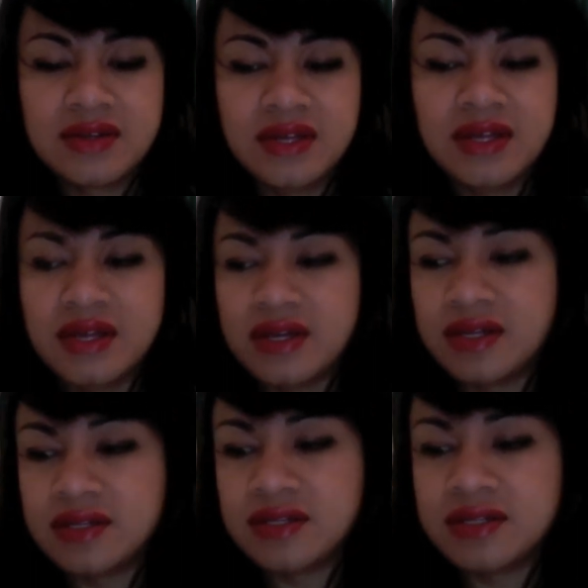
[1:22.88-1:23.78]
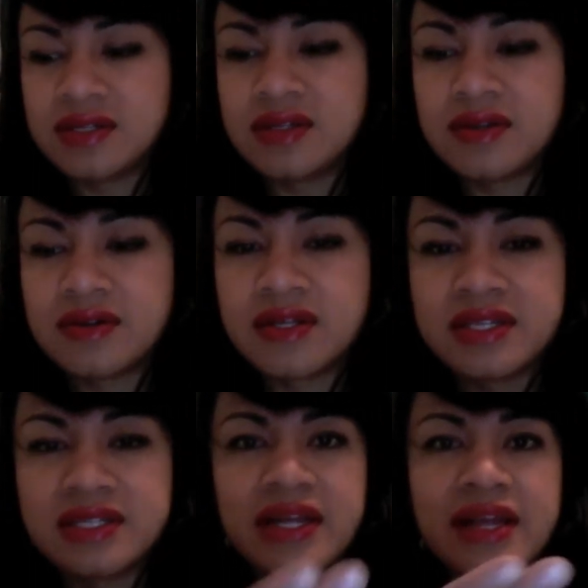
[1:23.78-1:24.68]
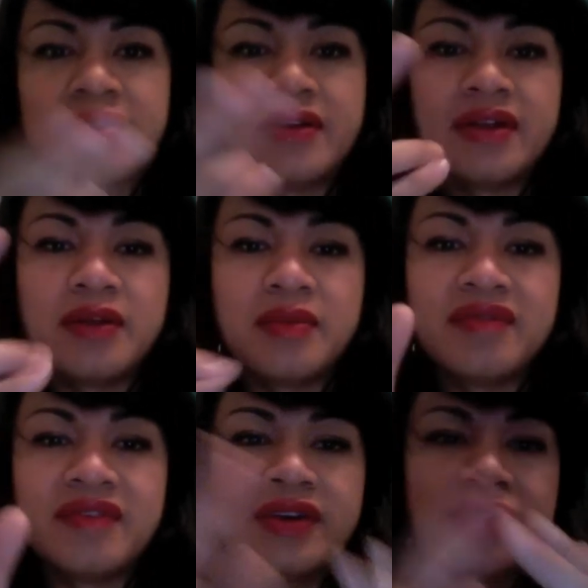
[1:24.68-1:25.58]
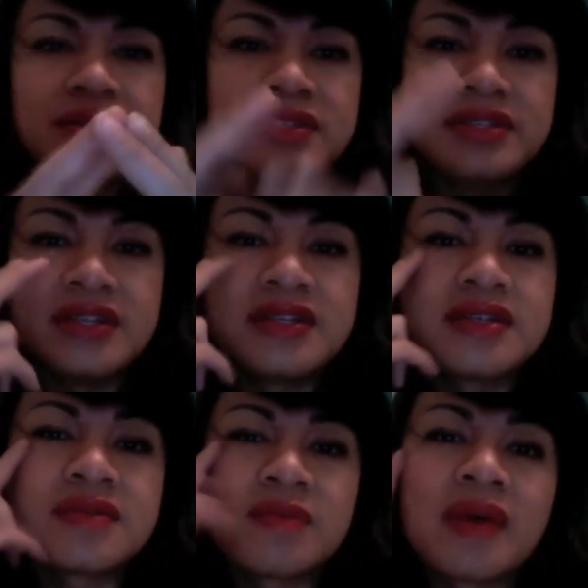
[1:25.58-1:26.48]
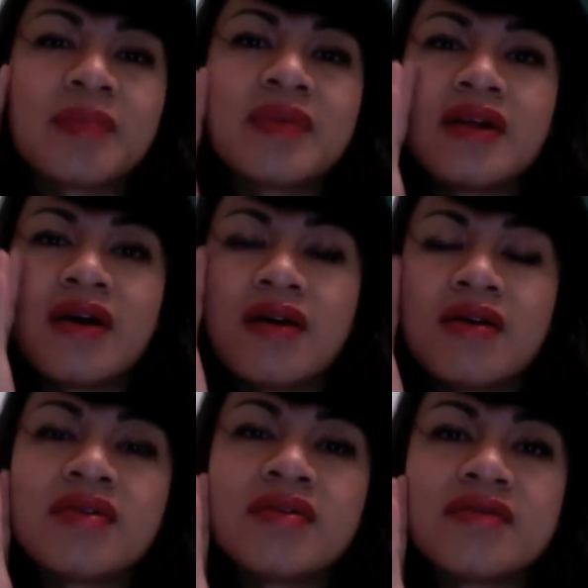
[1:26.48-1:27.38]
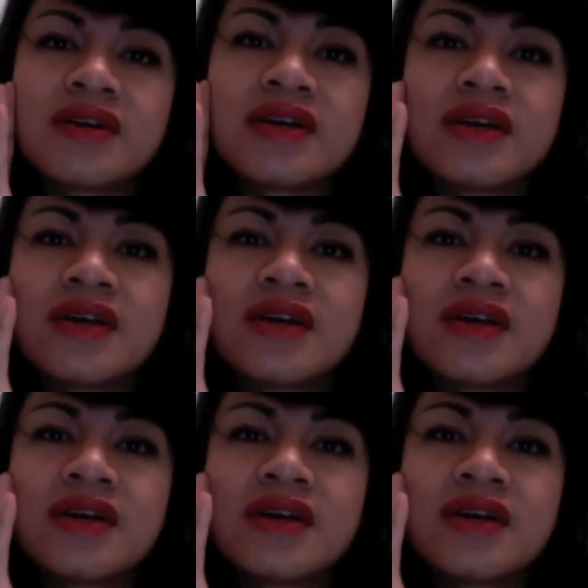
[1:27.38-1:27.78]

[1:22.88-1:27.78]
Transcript: and just literally slather it on my fingers and then just wipe it all over.